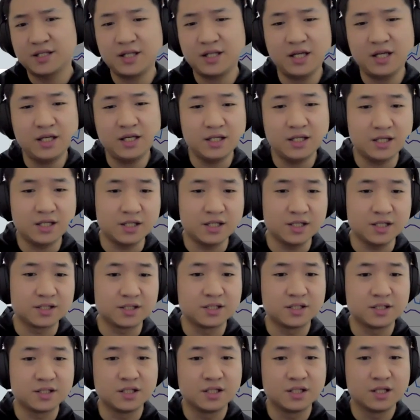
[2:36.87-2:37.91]
thing
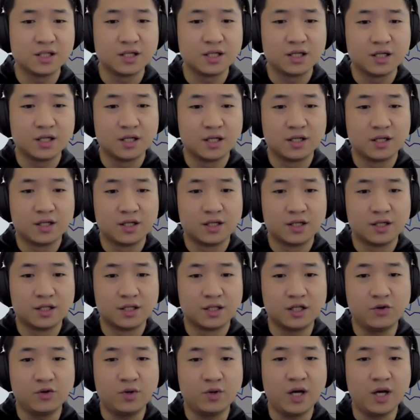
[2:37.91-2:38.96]
is
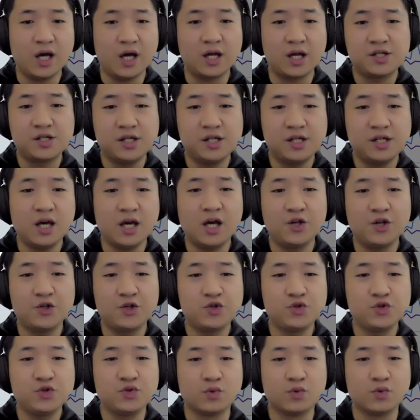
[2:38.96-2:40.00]
they will actually ask
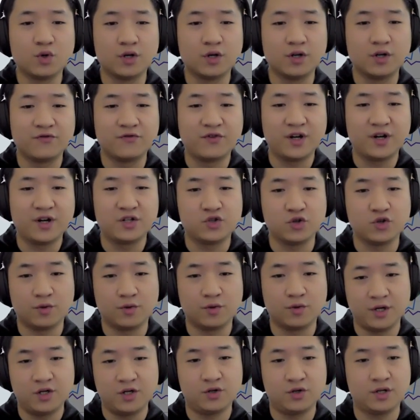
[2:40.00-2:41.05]
you to verify the
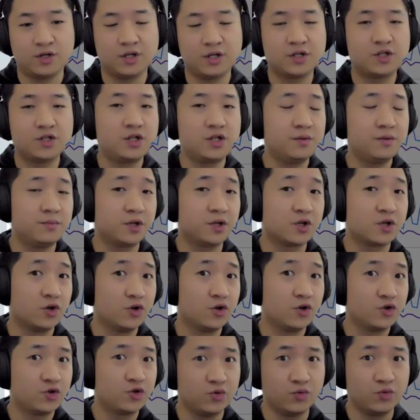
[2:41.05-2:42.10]
domain ownership,
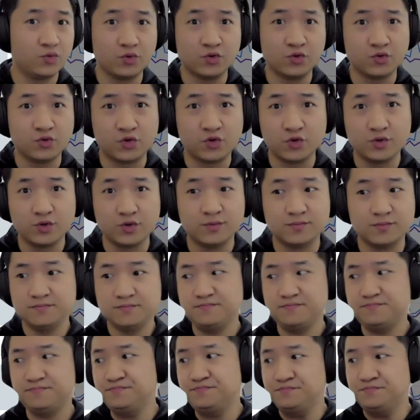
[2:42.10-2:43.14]
because you don't
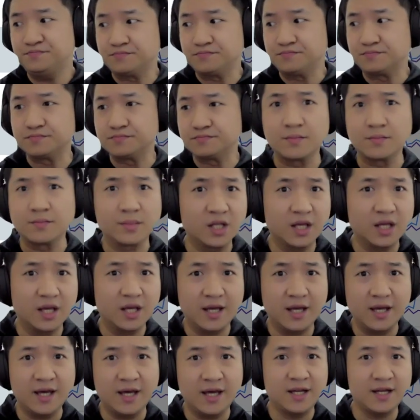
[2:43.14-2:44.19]

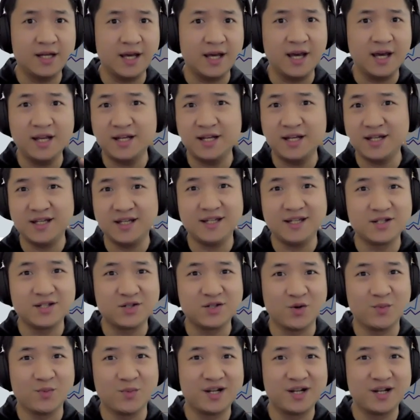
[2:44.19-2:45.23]
add any
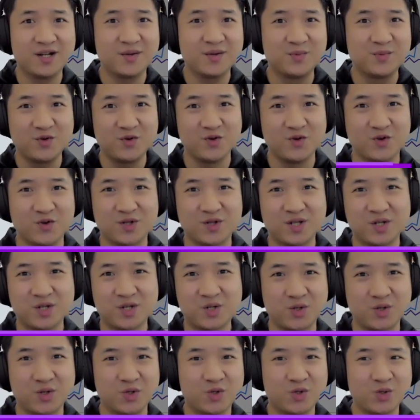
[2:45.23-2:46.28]
domain name to your Search
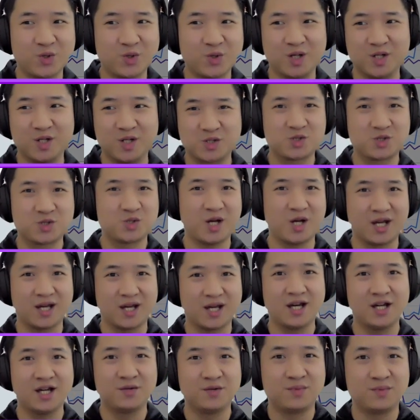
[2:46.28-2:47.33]
Console and track
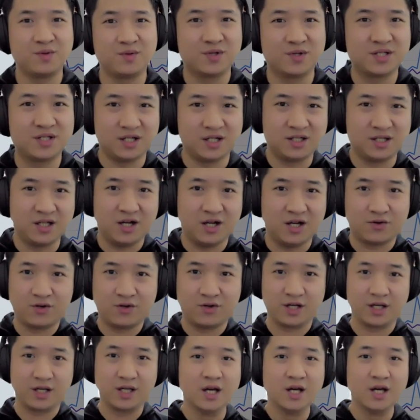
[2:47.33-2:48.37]
other people's data,
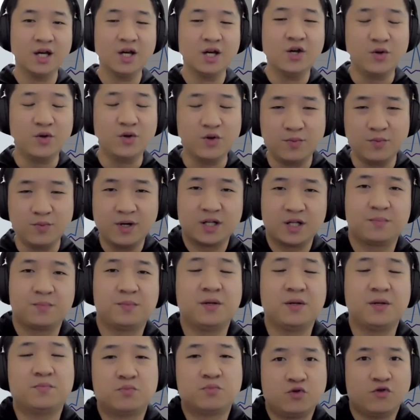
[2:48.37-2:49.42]
right? You must be
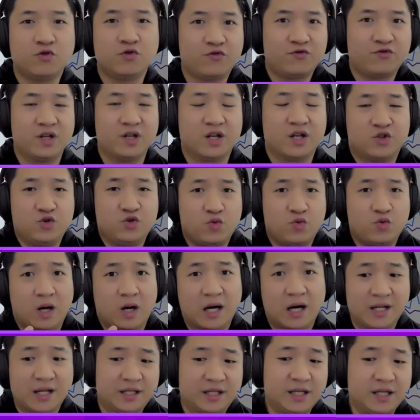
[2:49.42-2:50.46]
proof that you
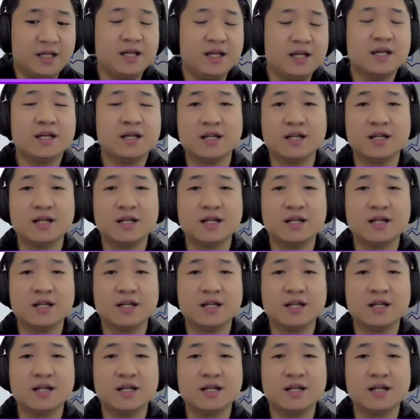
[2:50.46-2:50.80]
are the